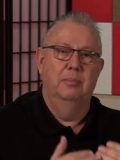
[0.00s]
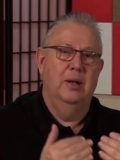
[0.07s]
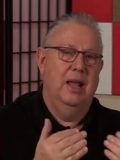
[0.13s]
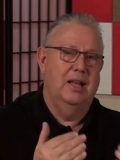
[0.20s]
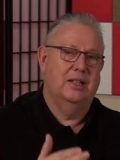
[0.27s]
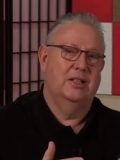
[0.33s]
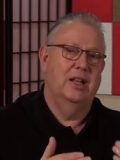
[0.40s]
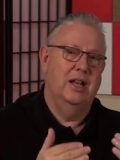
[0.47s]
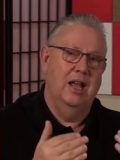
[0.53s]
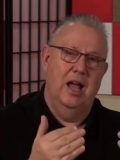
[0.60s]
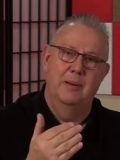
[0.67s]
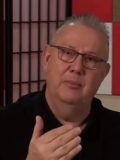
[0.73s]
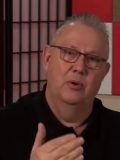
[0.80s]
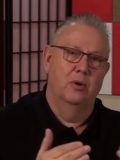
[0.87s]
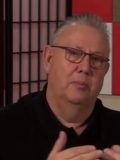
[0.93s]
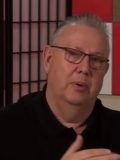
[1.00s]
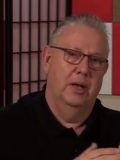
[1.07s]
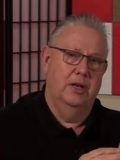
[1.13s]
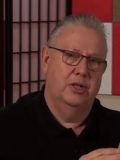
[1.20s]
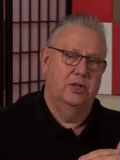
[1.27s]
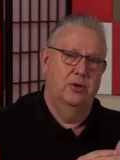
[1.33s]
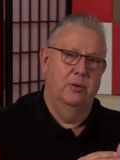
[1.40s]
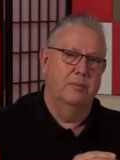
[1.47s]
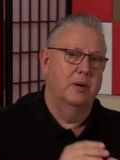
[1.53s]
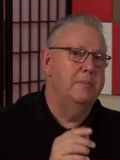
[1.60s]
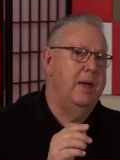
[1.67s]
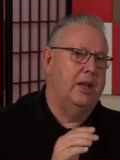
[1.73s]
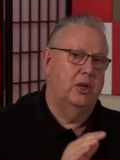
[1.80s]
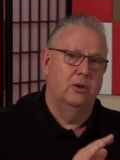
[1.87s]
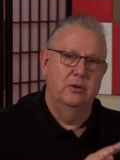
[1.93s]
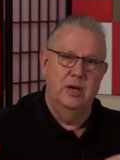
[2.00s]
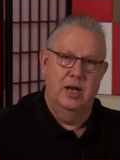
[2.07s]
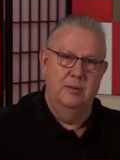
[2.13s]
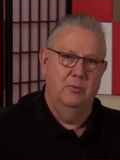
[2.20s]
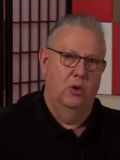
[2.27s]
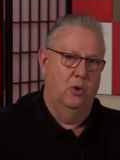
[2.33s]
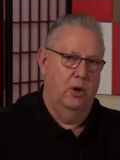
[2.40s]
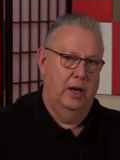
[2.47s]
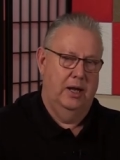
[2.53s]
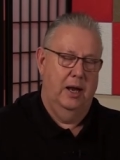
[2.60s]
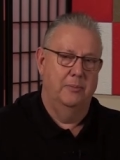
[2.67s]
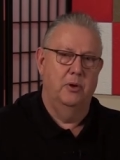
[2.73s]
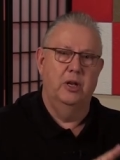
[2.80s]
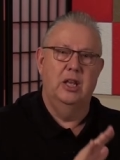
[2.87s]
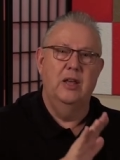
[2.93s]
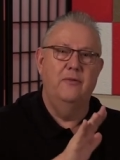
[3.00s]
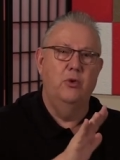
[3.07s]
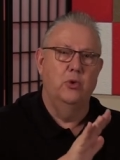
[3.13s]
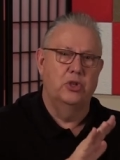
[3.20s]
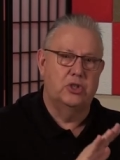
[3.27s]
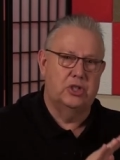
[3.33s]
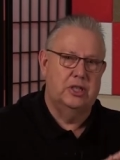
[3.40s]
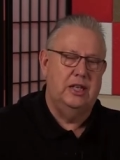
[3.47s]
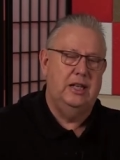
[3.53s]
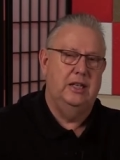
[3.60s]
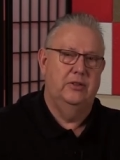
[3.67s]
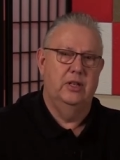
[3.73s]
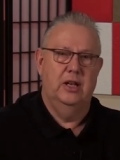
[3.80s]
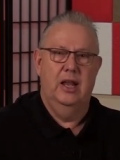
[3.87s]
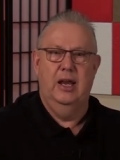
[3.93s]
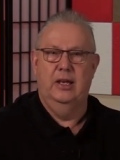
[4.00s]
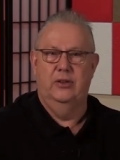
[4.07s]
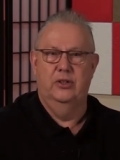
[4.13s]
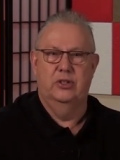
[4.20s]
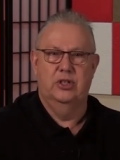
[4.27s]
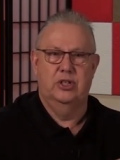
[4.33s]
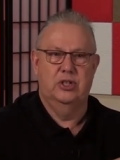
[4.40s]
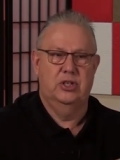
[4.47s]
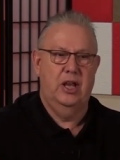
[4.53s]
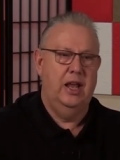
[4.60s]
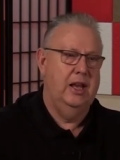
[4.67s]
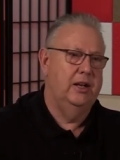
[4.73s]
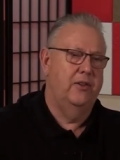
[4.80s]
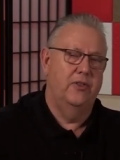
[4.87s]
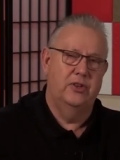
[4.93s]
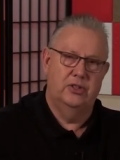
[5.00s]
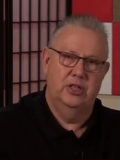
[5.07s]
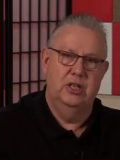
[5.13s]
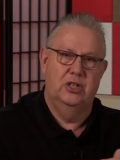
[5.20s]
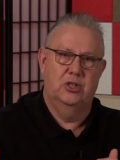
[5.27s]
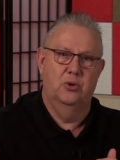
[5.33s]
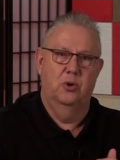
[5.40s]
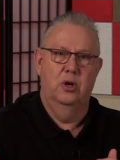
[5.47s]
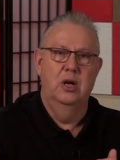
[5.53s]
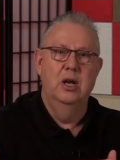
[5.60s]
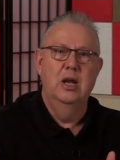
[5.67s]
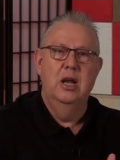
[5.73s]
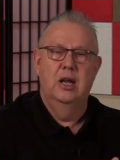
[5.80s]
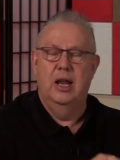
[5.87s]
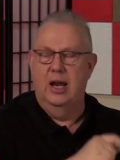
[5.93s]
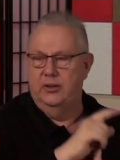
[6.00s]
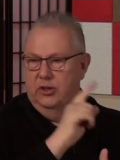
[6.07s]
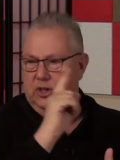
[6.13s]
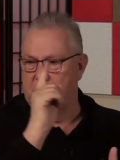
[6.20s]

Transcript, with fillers: blessing, I'm going to bless you. I'm going to make your name great. I'm going to give you a seed that, like the sand of the seashore, like the